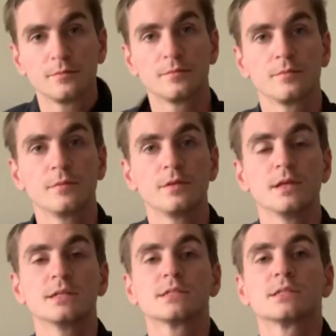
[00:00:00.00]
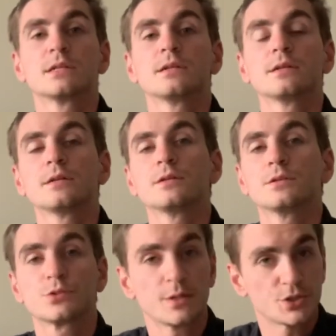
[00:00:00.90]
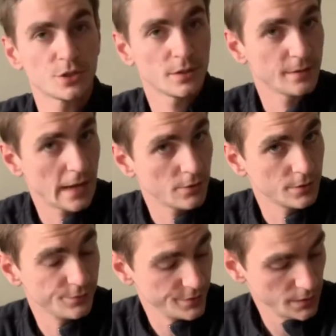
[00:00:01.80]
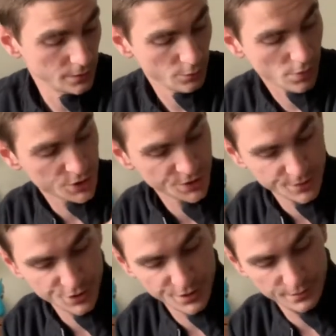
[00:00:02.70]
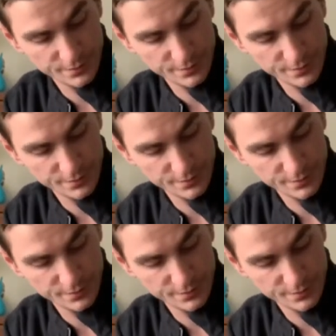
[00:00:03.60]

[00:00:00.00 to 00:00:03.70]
this sweatshirt out of the washing machine.